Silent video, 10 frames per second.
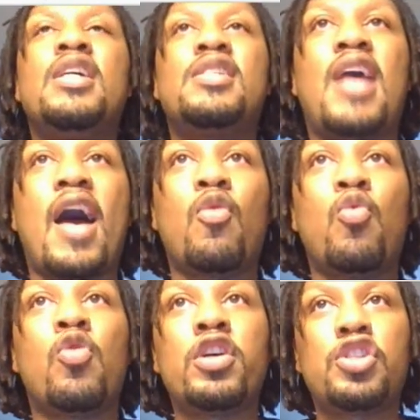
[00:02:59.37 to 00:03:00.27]
is I
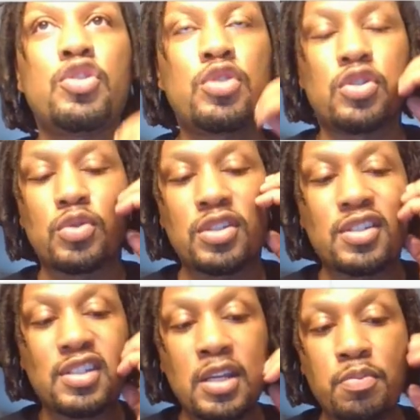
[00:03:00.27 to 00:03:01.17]
want you to
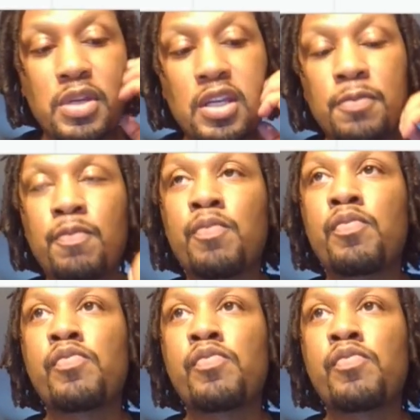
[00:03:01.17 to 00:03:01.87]
send me